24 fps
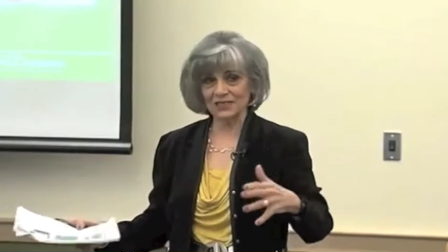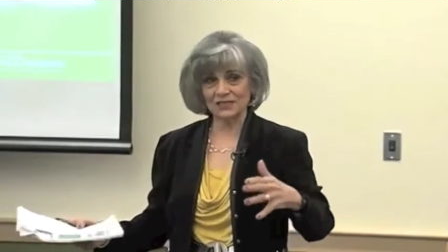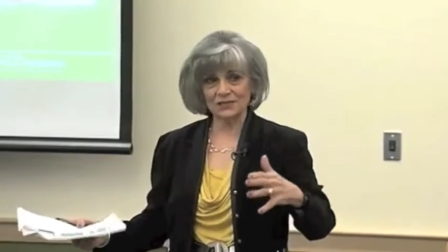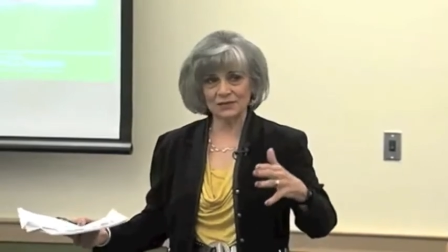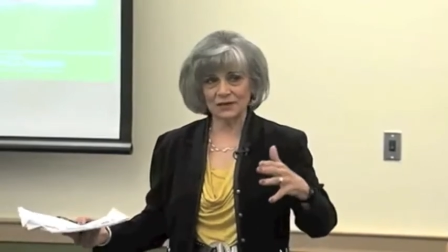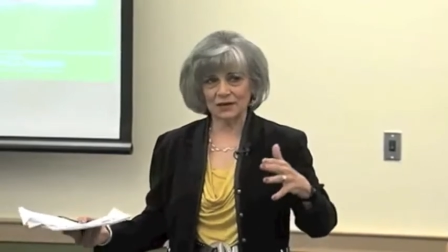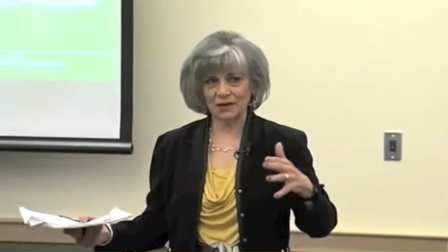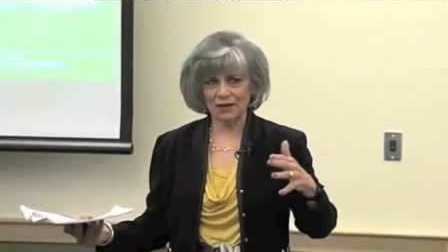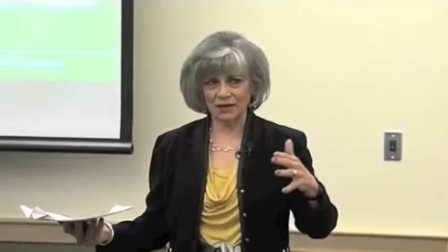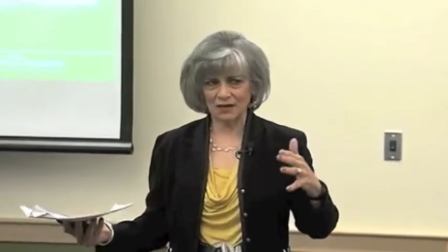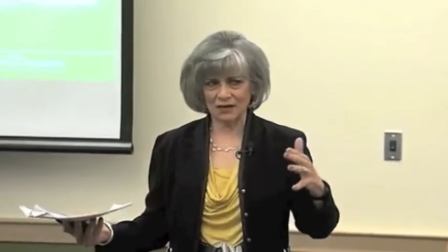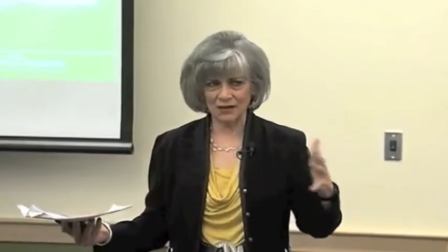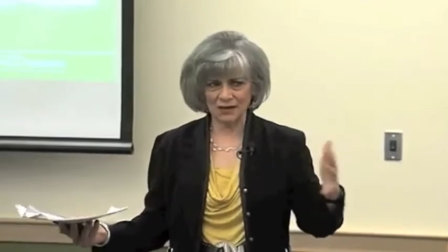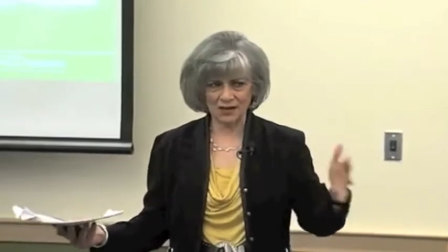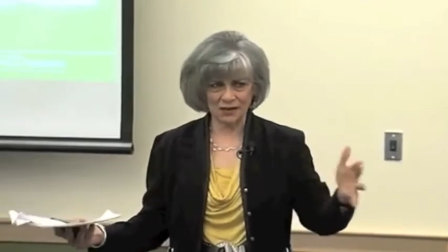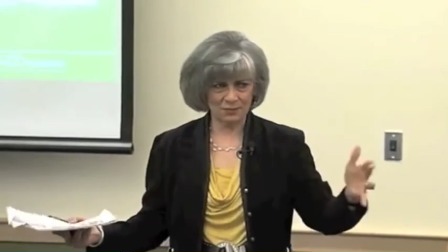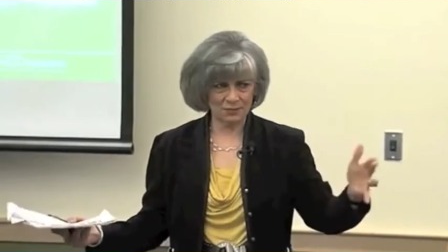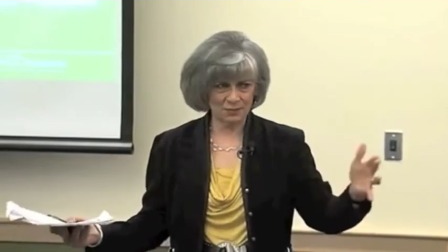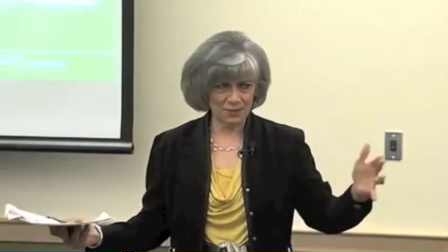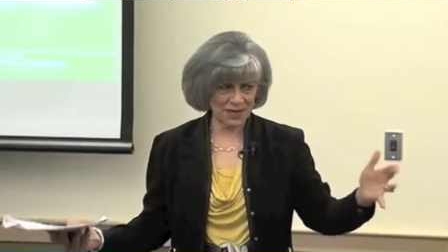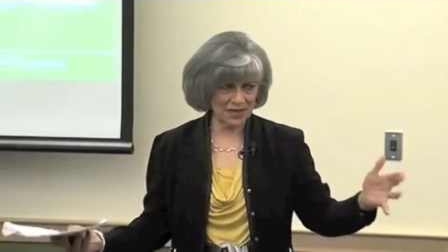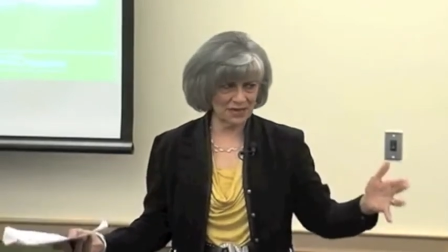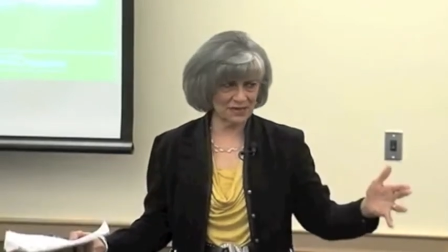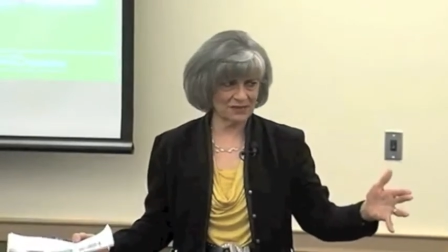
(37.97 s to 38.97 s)
it's hard
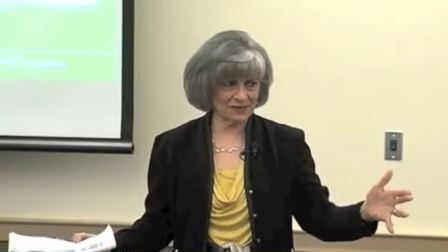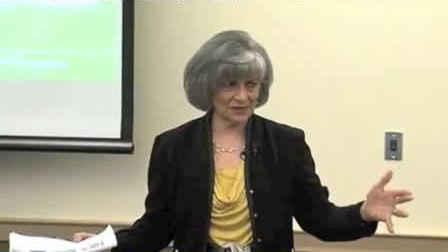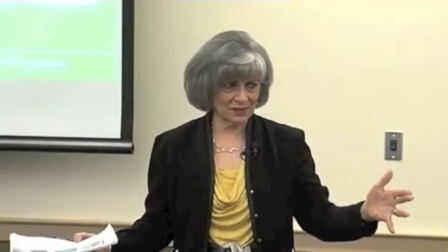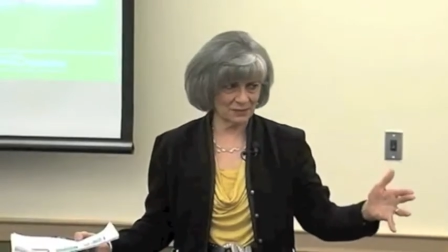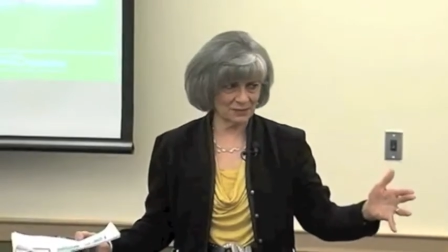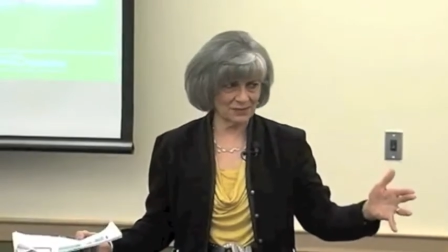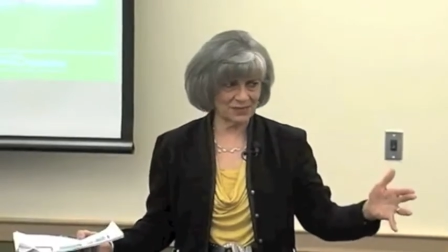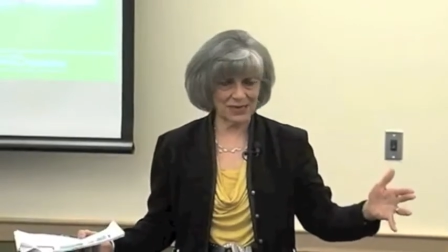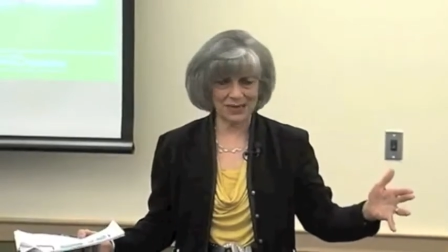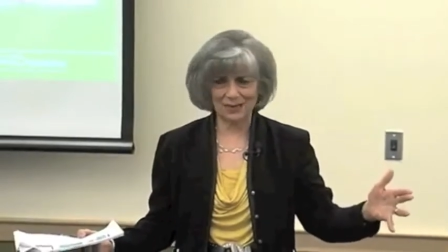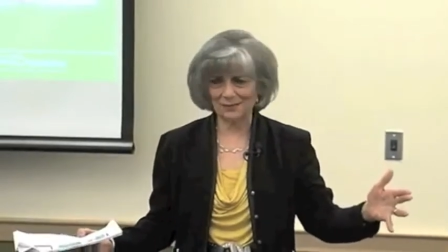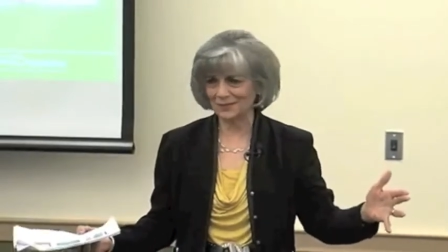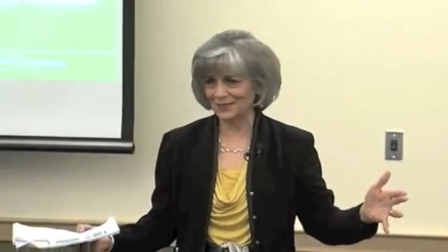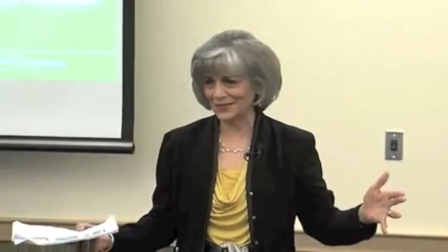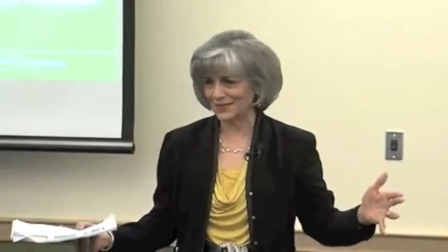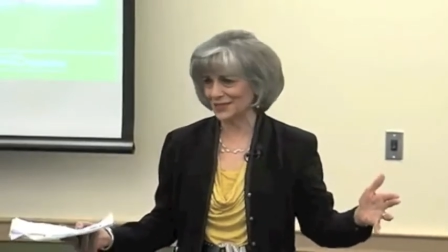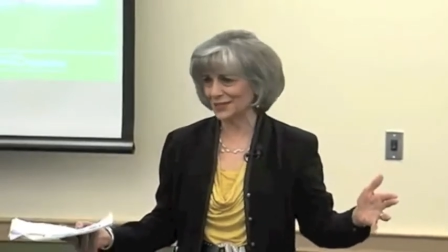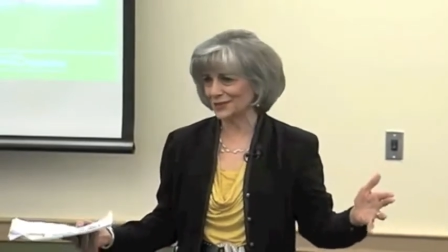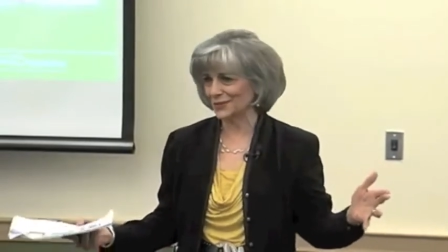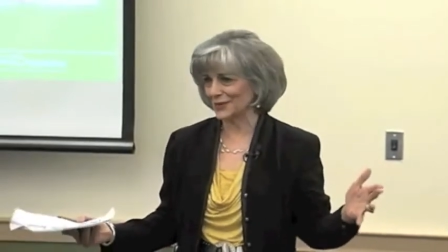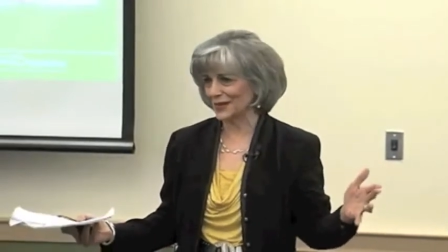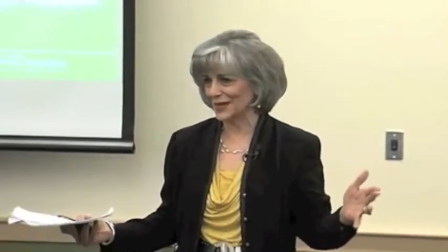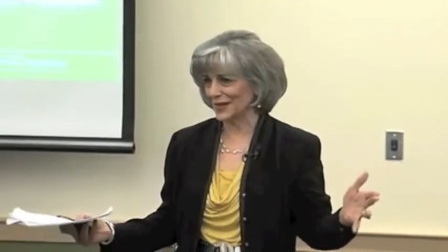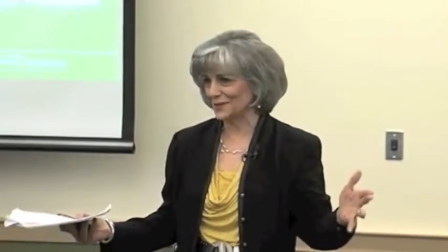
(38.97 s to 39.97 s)
at best sometimes
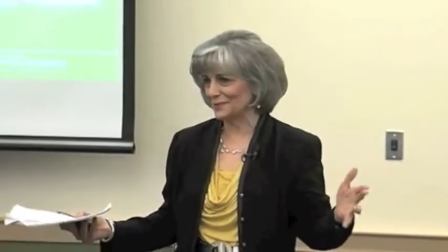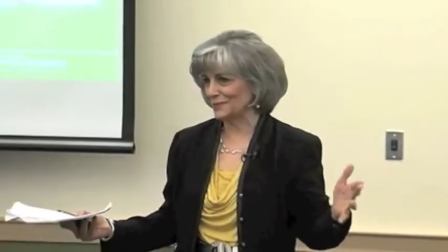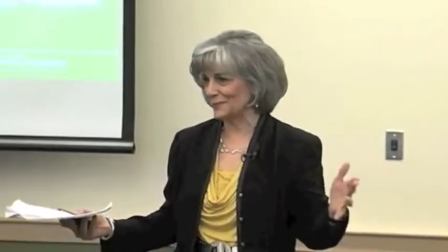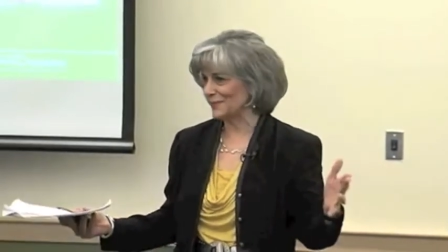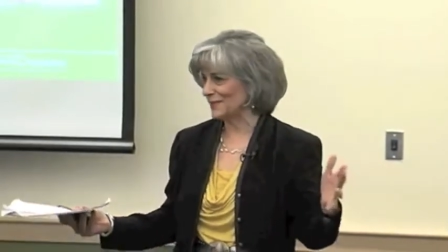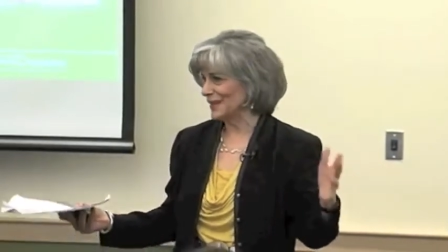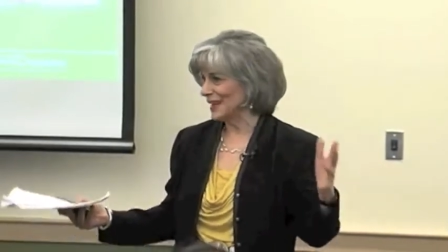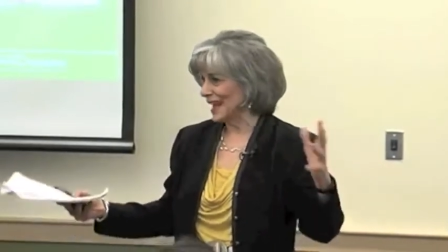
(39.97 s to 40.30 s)
to